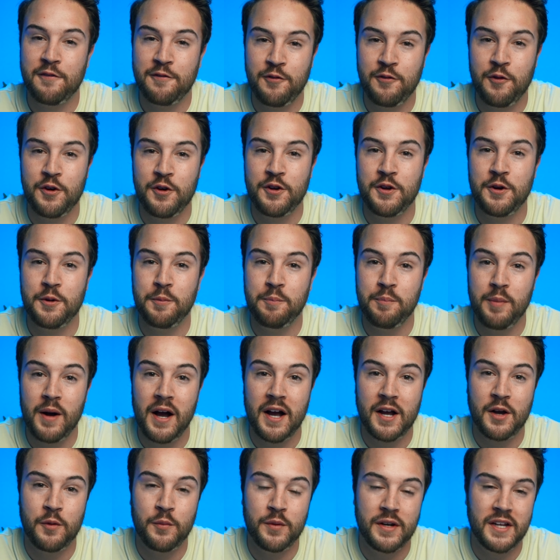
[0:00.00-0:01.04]
for your
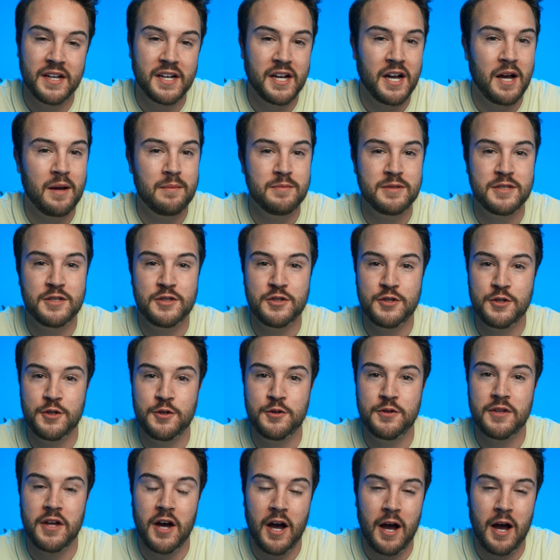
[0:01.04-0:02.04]
buck when it comes to the